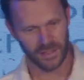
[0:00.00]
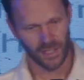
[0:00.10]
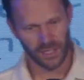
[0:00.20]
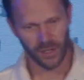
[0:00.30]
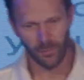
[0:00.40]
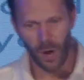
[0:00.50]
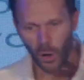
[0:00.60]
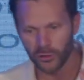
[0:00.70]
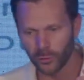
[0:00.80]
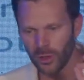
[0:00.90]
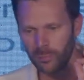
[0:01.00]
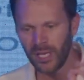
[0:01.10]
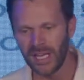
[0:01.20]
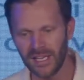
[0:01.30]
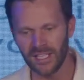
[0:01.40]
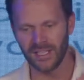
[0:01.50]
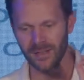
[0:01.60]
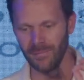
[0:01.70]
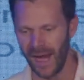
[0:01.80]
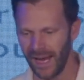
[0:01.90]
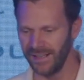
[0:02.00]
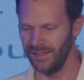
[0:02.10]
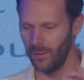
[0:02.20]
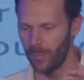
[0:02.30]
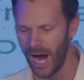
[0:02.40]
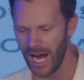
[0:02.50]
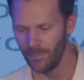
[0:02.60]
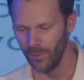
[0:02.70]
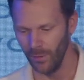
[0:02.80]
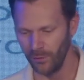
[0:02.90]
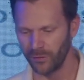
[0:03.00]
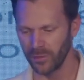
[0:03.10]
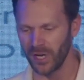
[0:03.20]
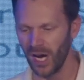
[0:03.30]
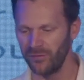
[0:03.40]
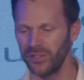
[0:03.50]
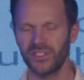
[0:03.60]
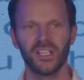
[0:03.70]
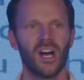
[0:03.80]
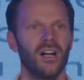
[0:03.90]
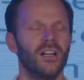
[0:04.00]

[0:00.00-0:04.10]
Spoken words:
The most repeated command in the Bible from cover to